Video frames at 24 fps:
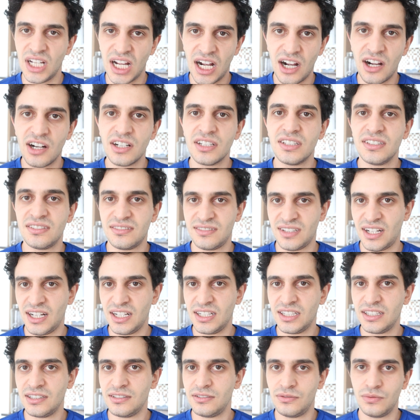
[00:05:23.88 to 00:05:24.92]
are
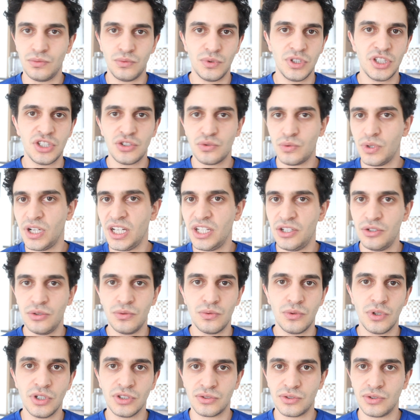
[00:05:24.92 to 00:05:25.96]
decided which way you
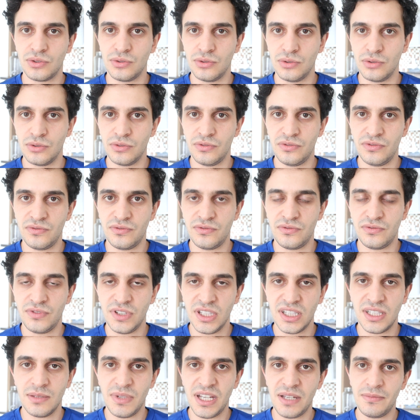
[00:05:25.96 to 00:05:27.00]
want to
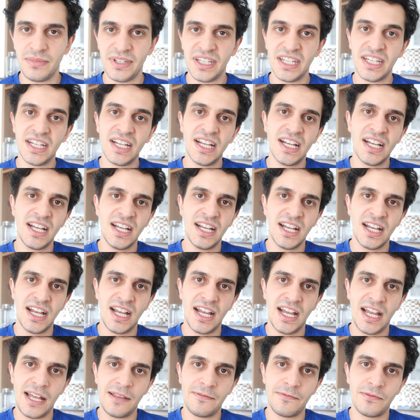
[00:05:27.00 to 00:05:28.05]
feed the baby,
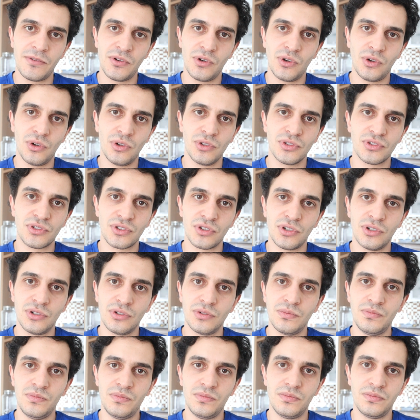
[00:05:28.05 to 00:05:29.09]
and
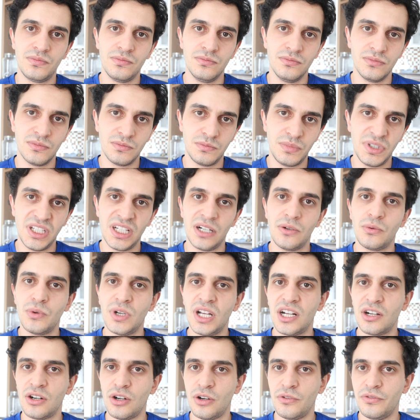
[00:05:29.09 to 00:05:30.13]
also be
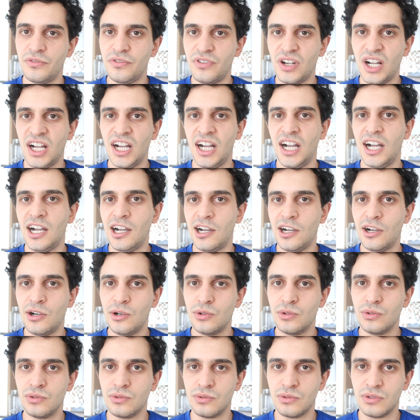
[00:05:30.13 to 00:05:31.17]
aware of
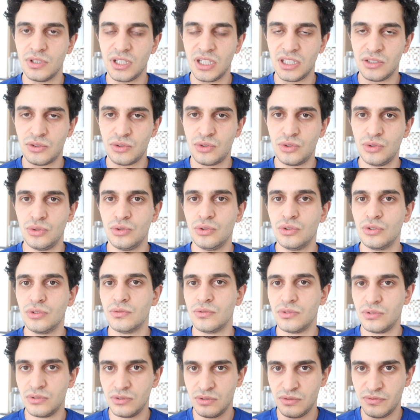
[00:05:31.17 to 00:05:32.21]
how
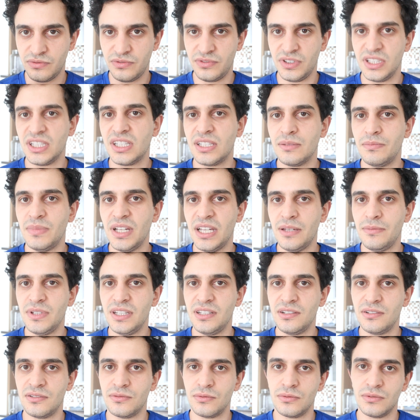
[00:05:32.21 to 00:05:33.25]
to feed the
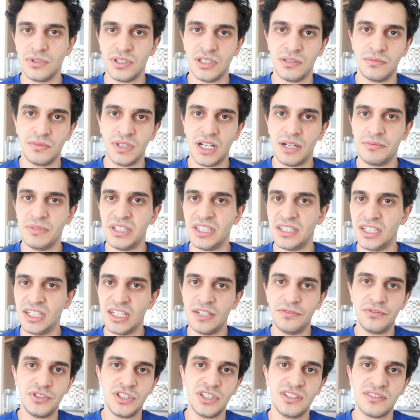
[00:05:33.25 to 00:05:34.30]
baby. I mean,
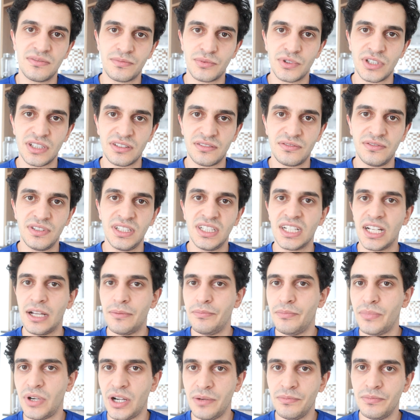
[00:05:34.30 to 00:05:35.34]
if she is breastfeeding
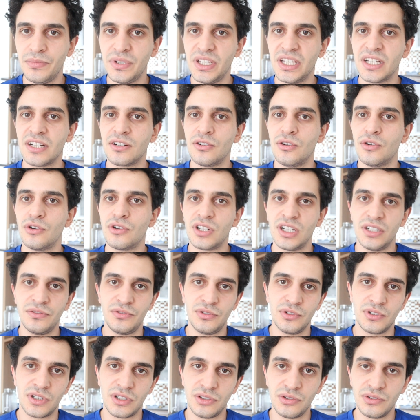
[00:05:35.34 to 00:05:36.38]
and pumping, or
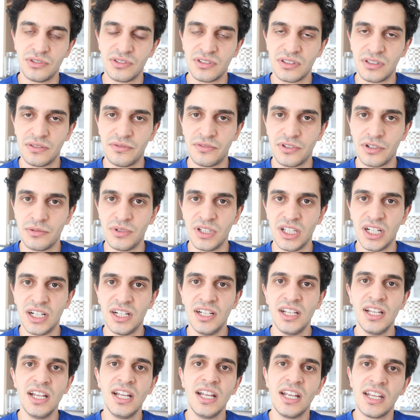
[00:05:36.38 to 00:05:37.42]
if you are using the formula,
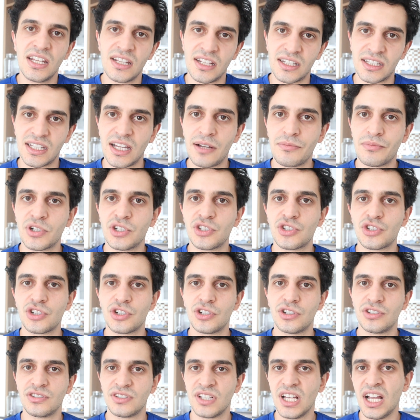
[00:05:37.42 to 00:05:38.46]
the
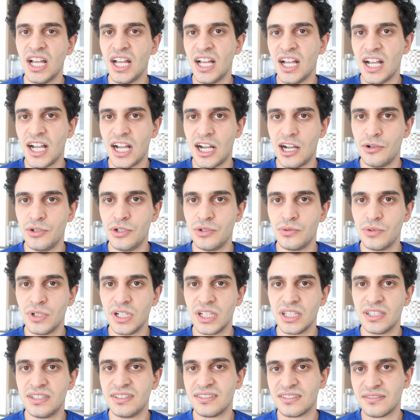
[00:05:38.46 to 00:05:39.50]
temperatures, how you
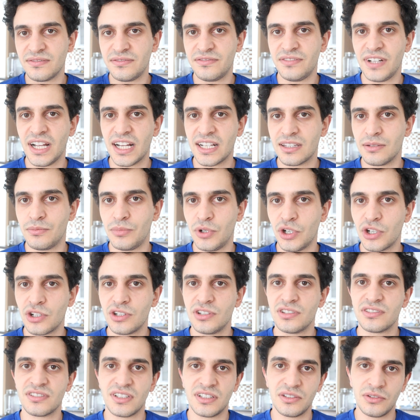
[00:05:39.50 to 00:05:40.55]
will disinfect the
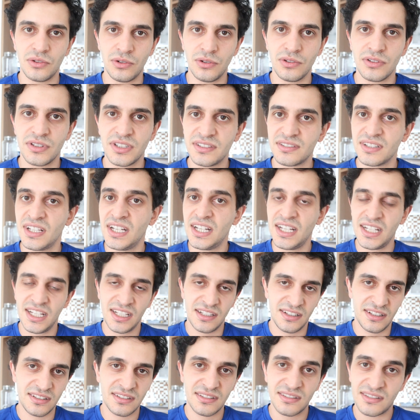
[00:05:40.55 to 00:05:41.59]
bottles and all this.
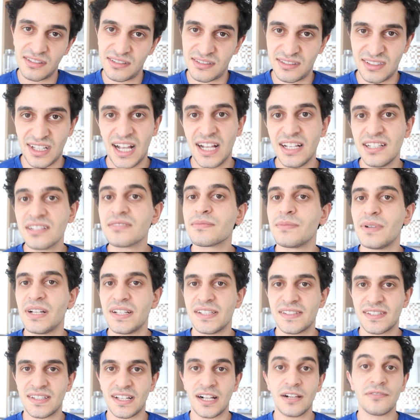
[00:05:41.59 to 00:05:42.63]
This is a science by
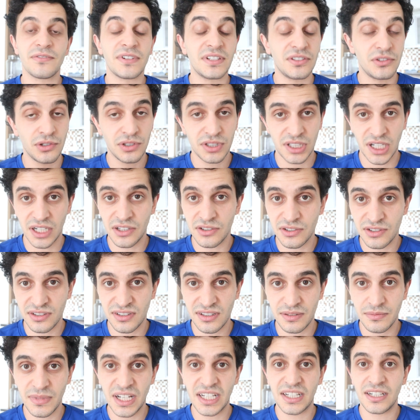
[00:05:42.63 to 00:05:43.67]
itself, and don't
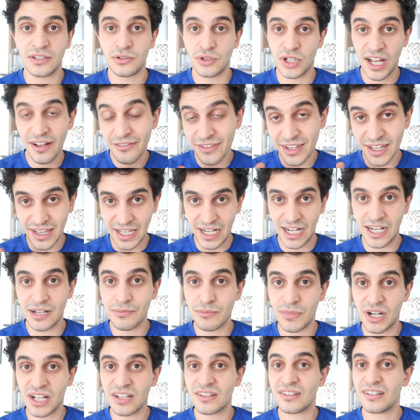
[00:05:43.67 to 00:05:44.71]
underestimate it. You have the 9
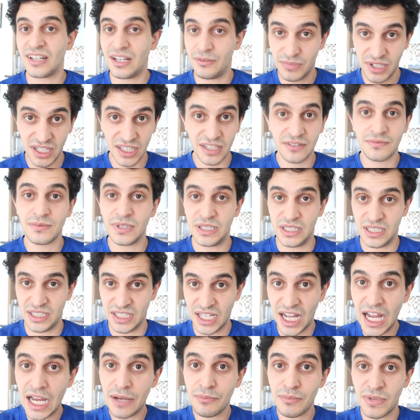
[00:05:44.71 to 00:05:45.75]
months, and believe me, the
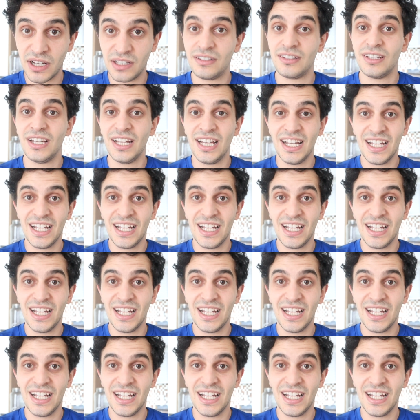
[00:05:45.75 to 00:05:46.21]
9 months